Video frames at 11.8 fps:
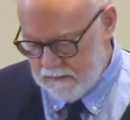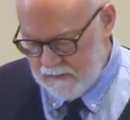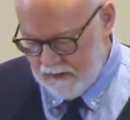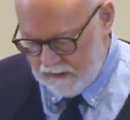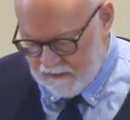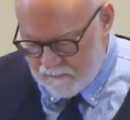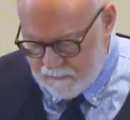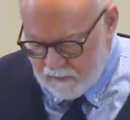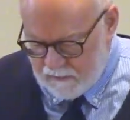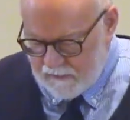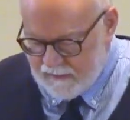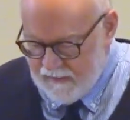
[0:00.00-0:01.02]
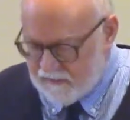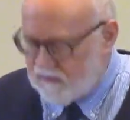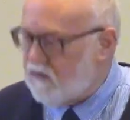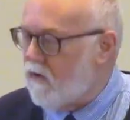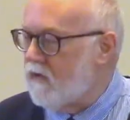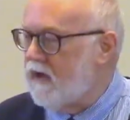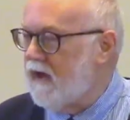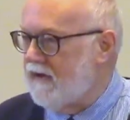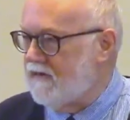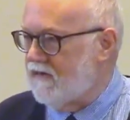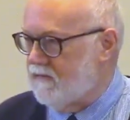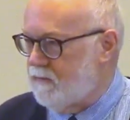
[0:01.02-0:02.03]
A community that
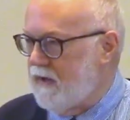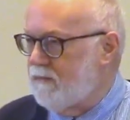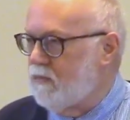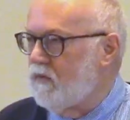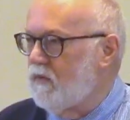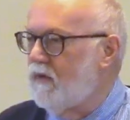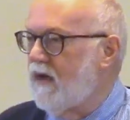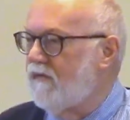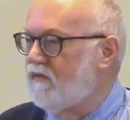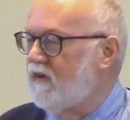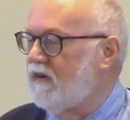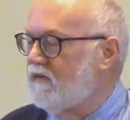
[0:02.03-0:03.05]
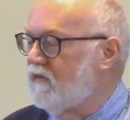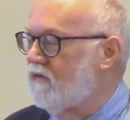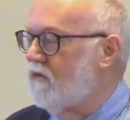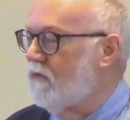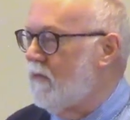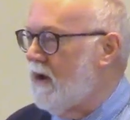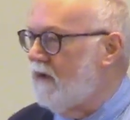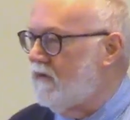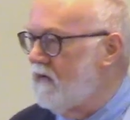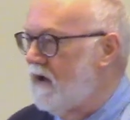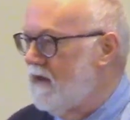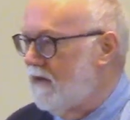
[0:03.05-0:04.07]
showcases people who love Jesus so much
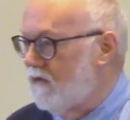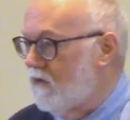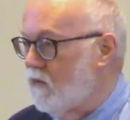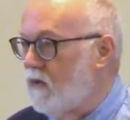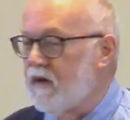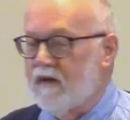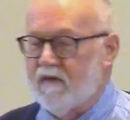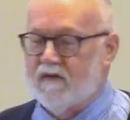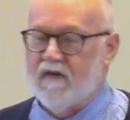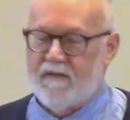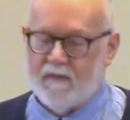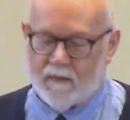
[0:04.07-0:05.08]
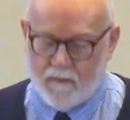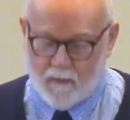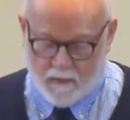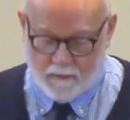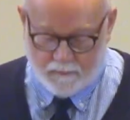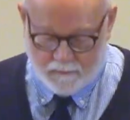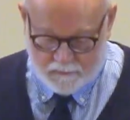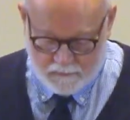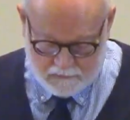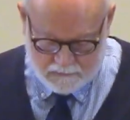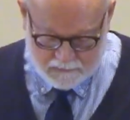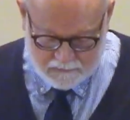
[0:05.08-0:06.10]
that they're willing to suffer for Him.
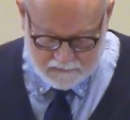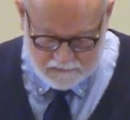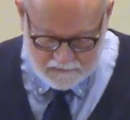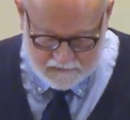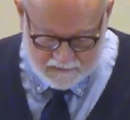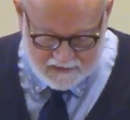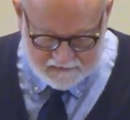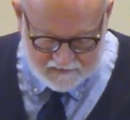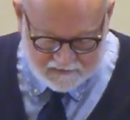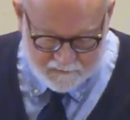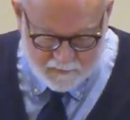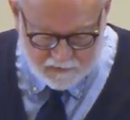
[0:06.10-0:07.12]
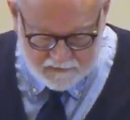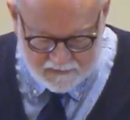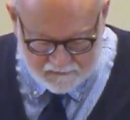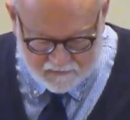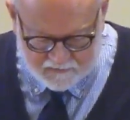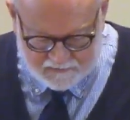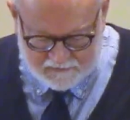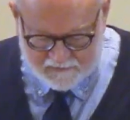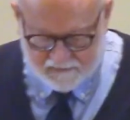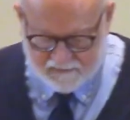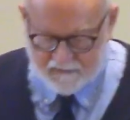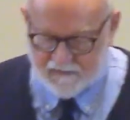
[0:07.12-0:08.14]
And as the community of
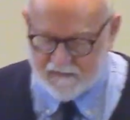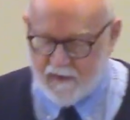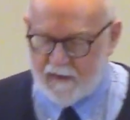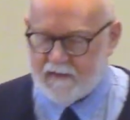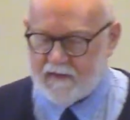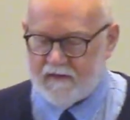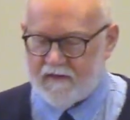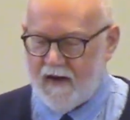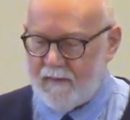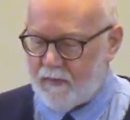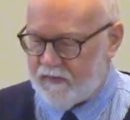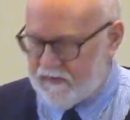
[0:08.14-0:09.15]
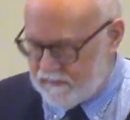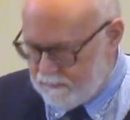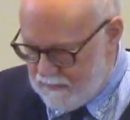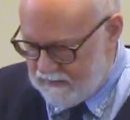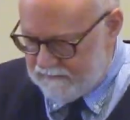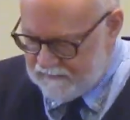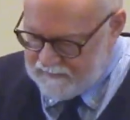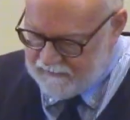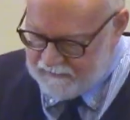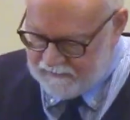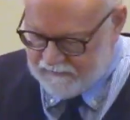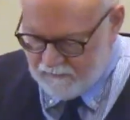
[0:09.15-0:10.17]
Jesus' dis- disciples submits to
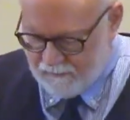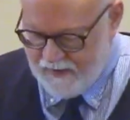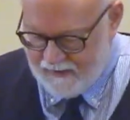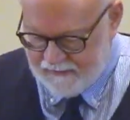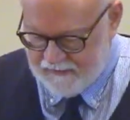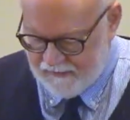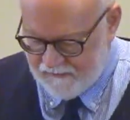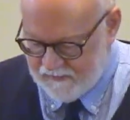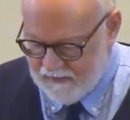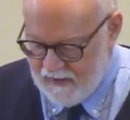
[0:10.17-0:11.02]
these directives,